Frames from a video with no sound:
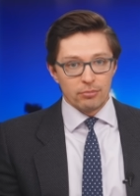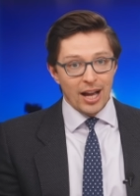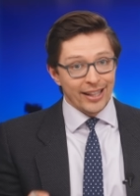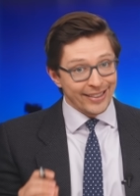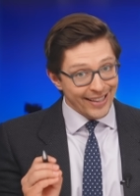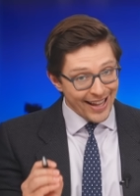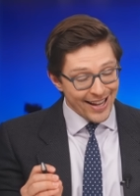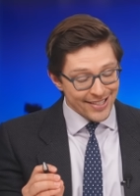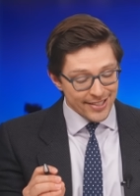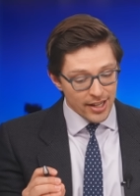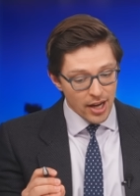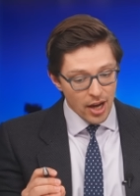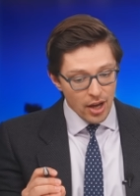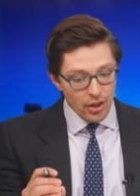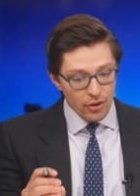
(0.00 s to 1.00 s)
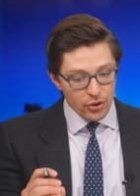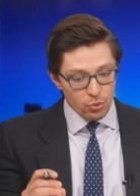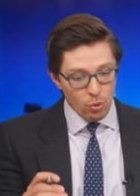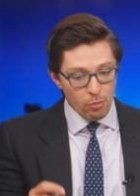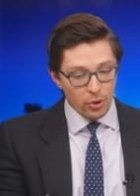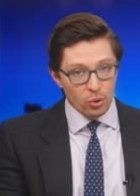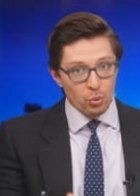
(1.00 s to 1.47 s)
unless this
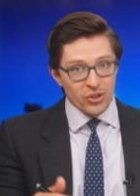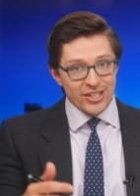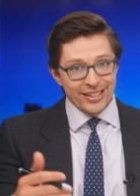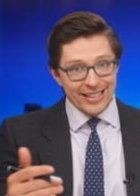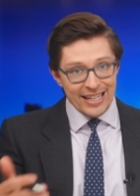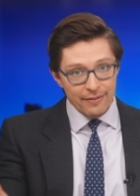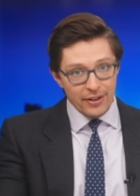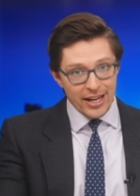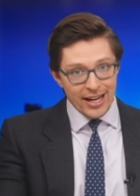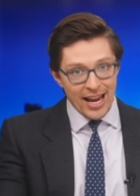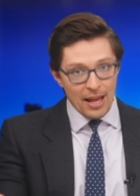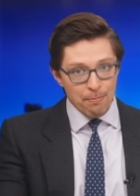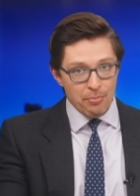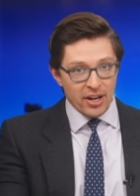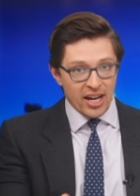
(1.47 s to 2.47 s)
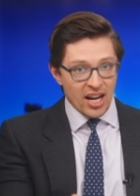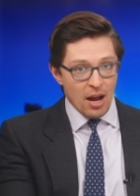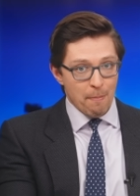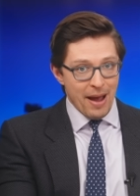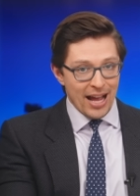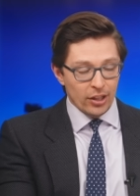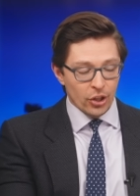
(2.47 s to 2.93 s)
woman was leaving and picking up
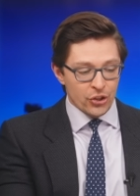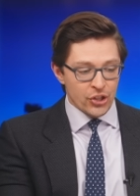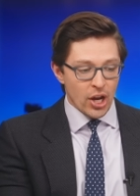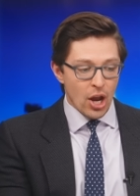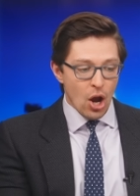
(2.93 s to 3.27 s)
ballots